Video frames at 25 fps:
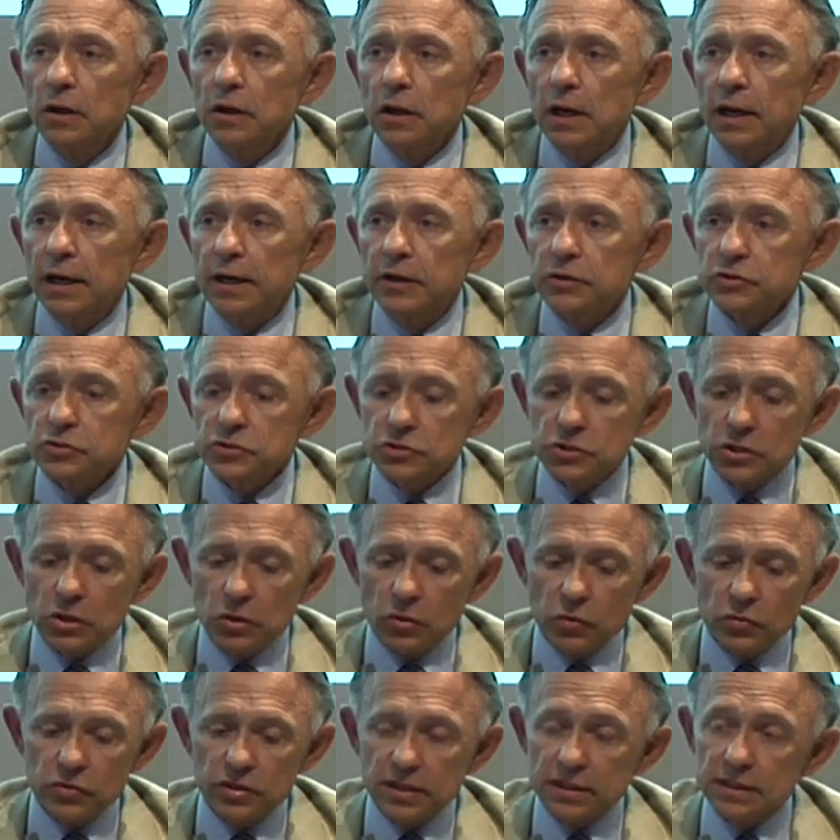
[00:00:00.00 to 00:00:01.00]
Uh,
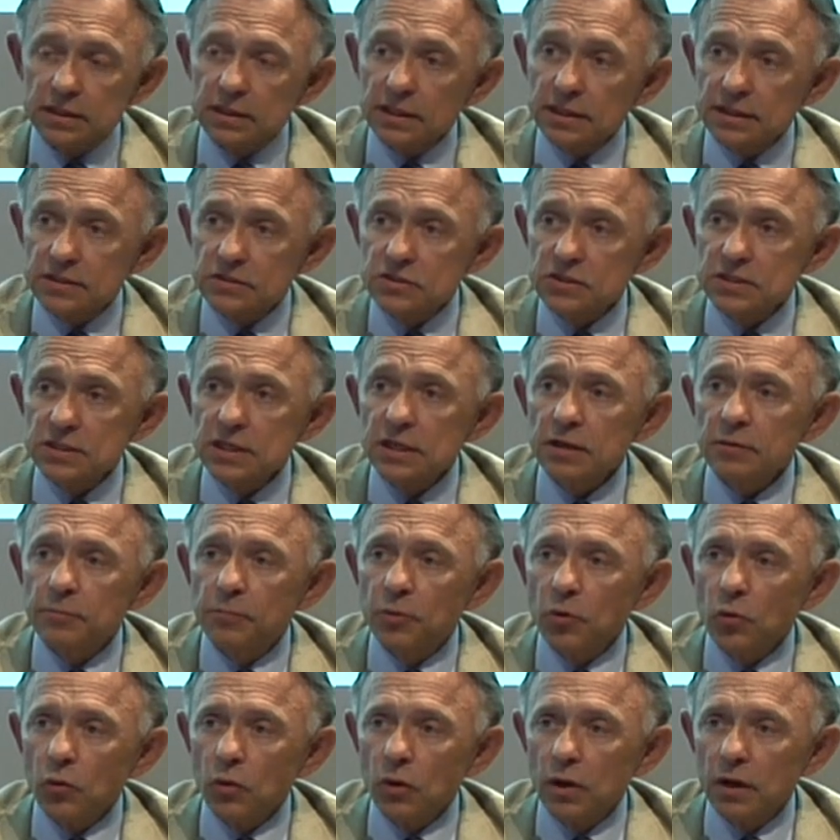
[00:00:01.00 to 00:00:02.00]
so that in
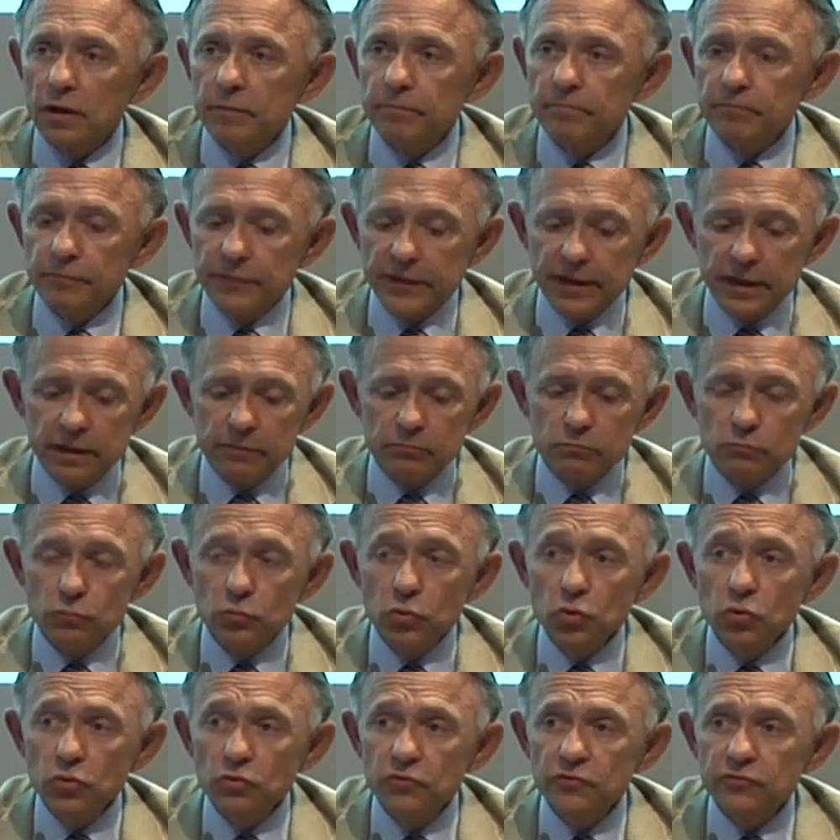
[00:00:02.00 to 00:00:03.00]
Singapore, it
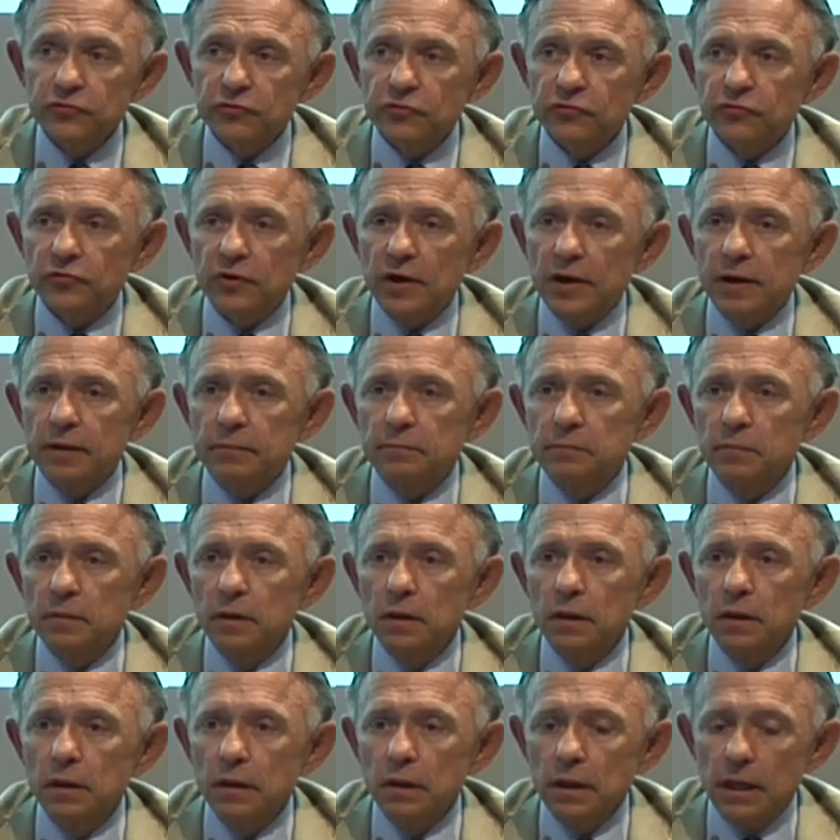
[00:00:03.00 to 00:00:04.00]
moved from
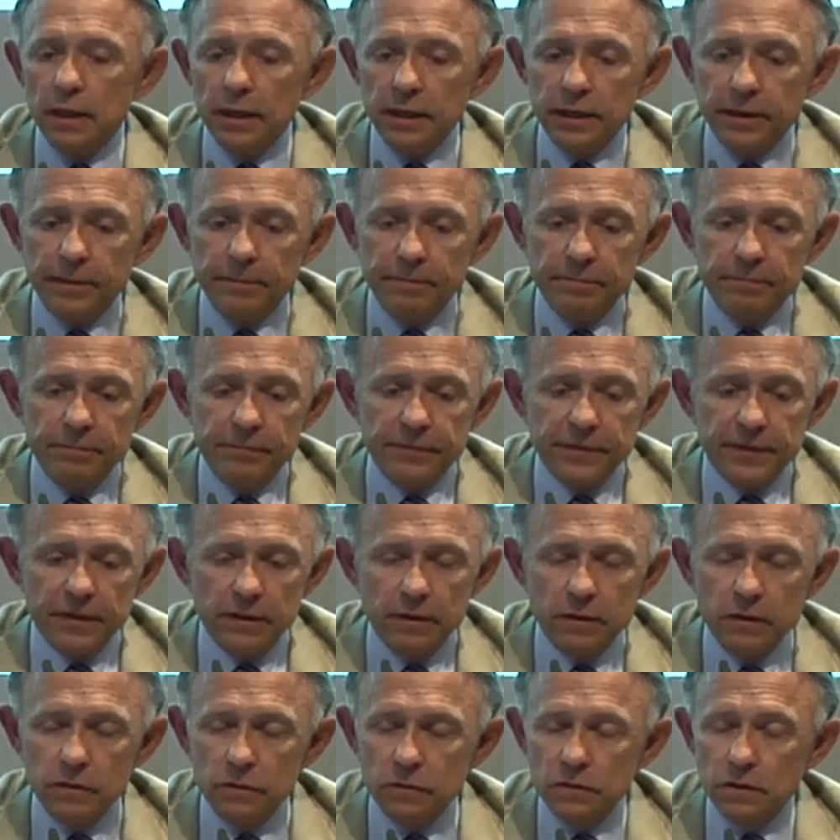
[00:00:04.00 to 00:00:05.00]
um,
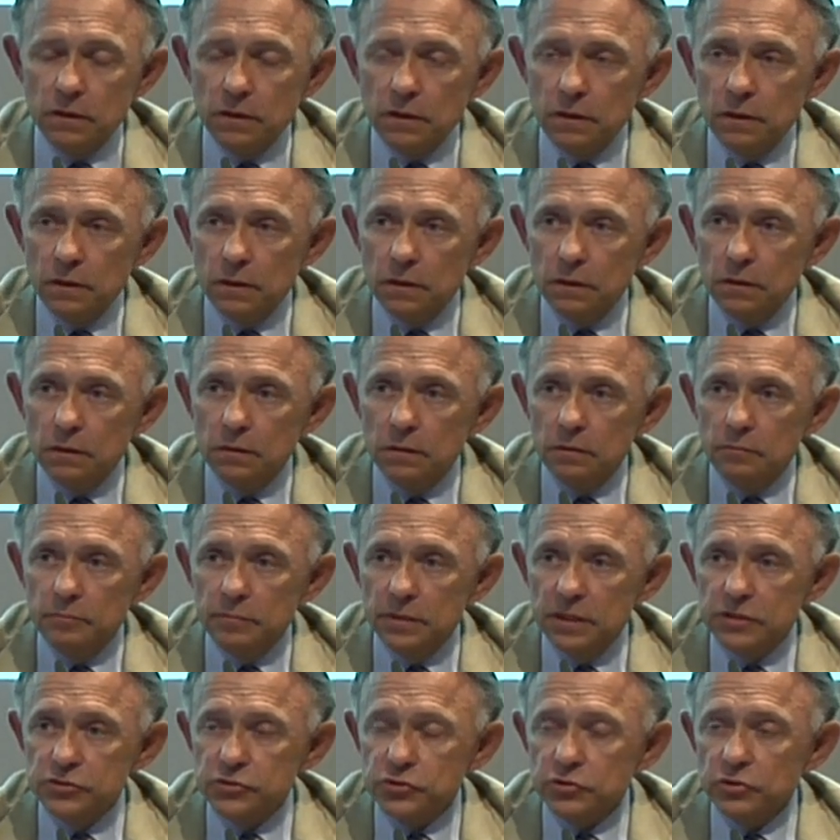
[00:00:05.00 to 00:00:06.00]
the
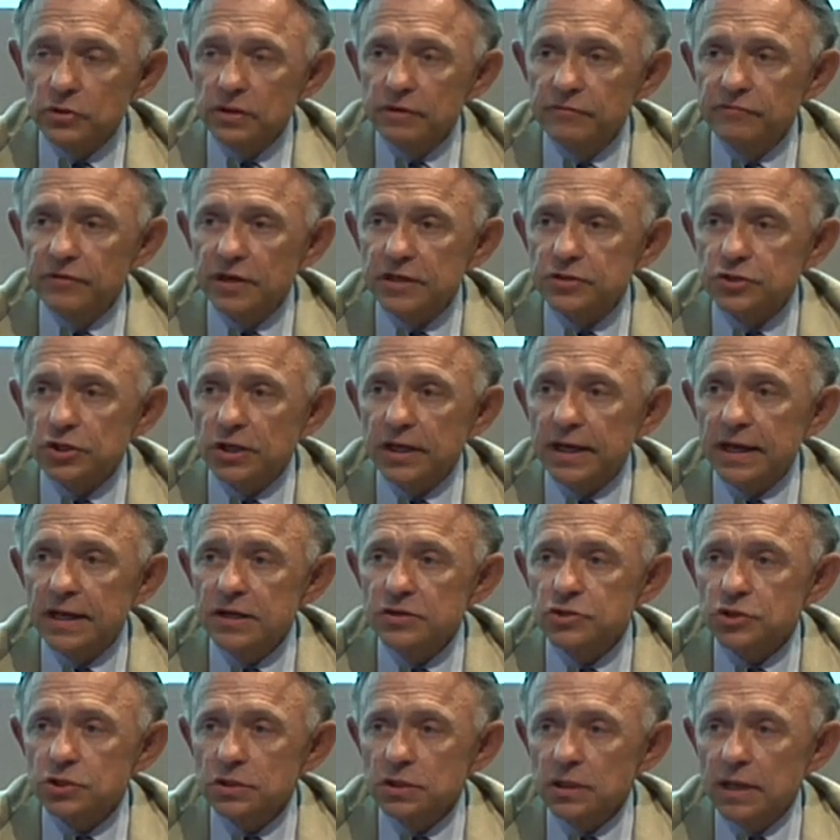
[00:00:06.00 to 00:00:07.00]
Ministry of
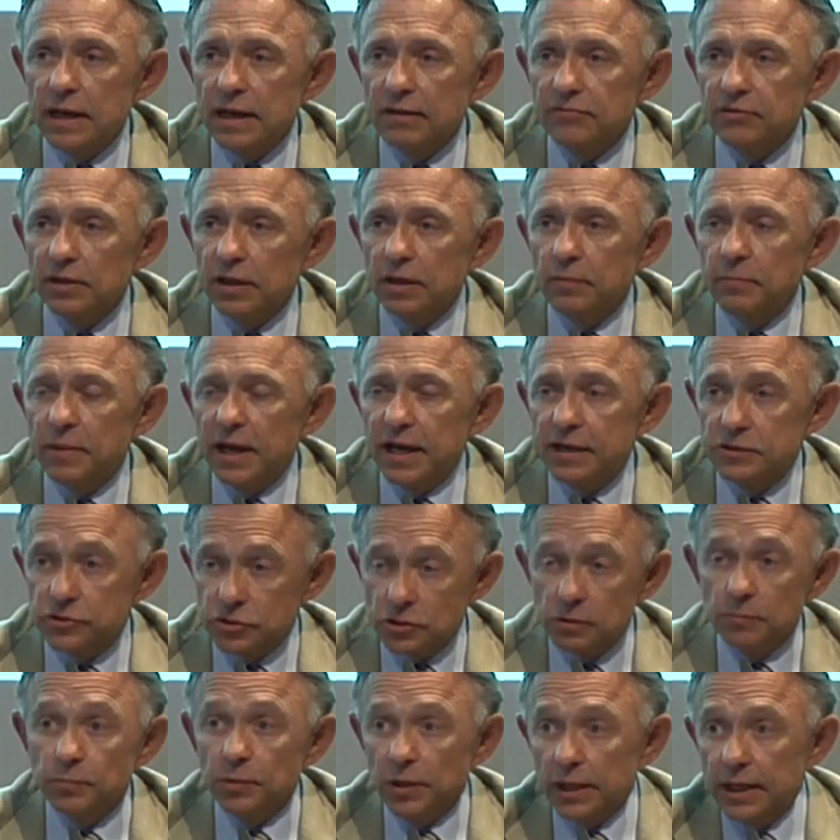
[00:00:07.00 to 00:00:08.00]
Education having a
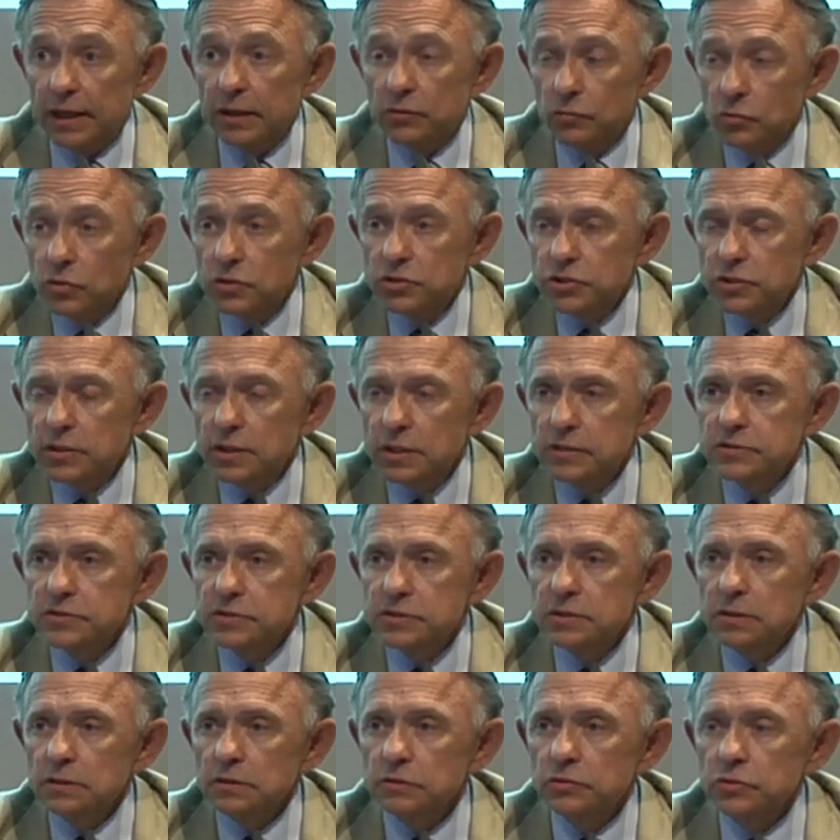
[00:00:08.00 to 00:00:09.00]
master plan, which they
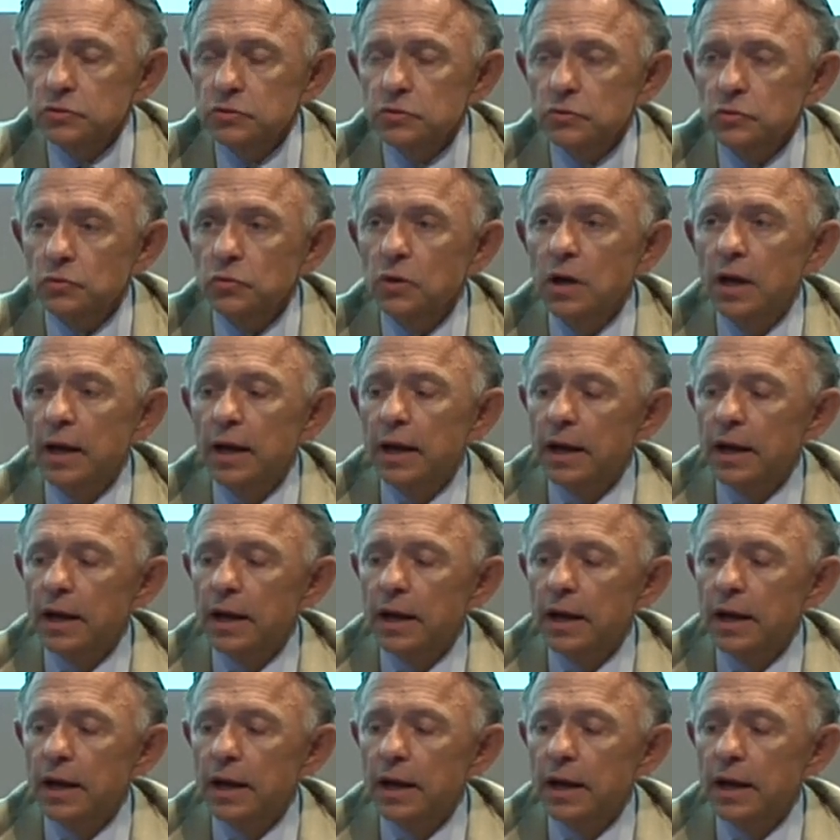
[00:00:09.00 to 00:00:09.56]
still do,